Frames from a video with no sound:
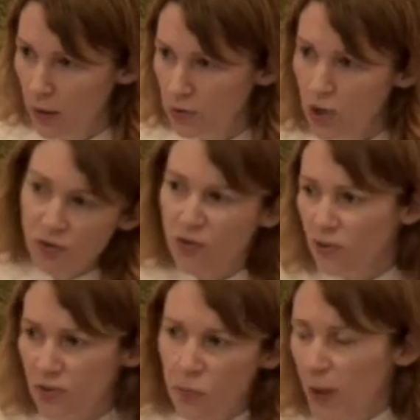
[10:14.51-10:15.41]
Jesus
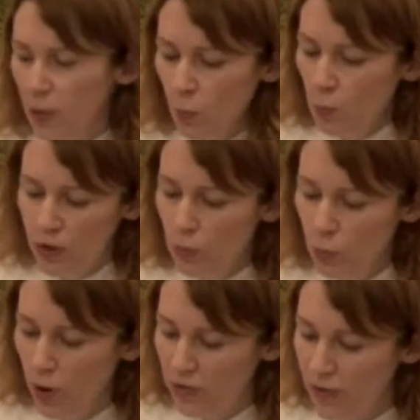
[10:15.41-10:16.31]
is explaining what we do
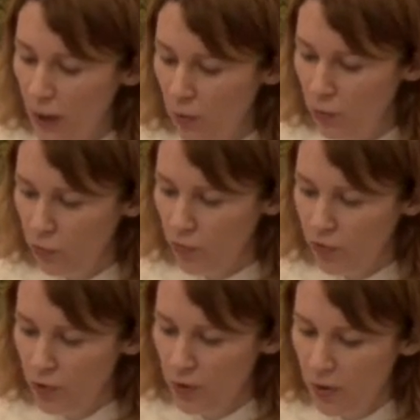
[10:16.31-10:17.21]
to
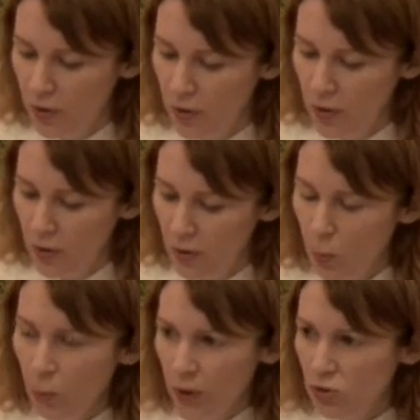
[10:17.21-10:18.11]
ourselves
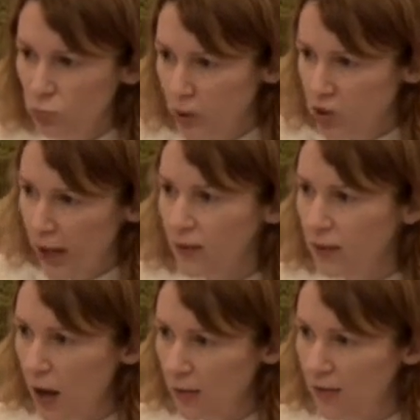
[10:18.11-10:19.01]
when we reject
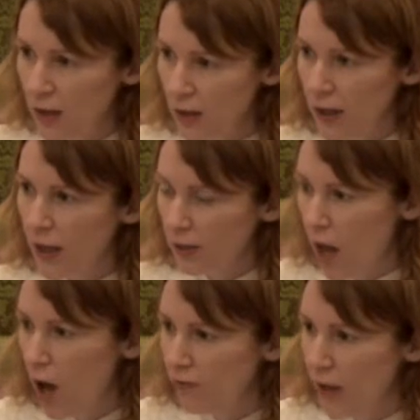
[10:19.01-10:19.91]
God's healing and
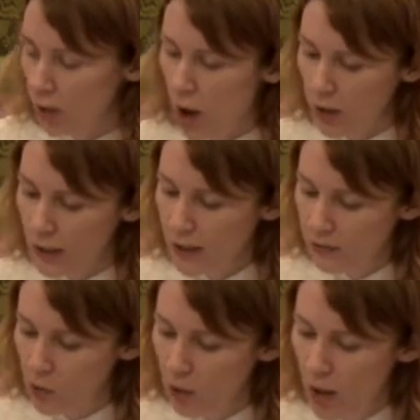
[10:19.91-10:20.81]
love and call it
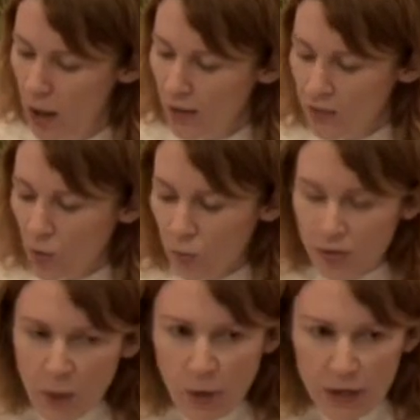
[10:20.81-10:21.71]
evil. So
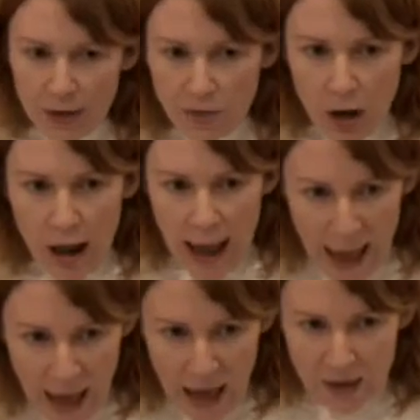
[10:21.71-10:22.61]
then we can never
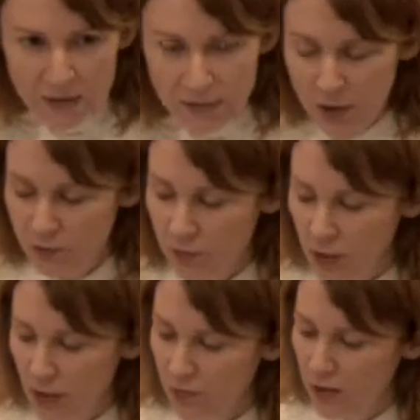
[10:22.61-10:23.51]
have
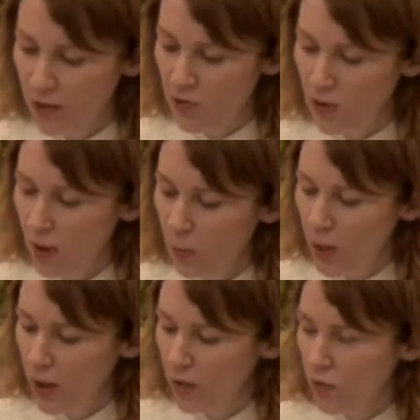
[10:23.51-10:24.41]
forgiveness
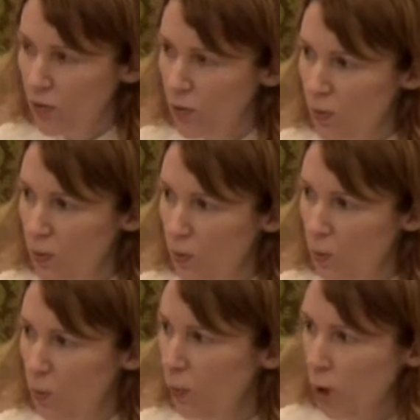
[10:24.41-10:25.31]
because
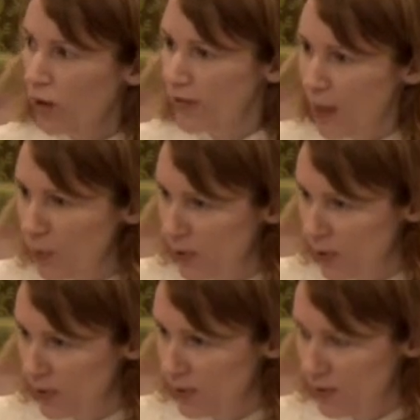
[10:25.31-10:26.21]
we won't accept it.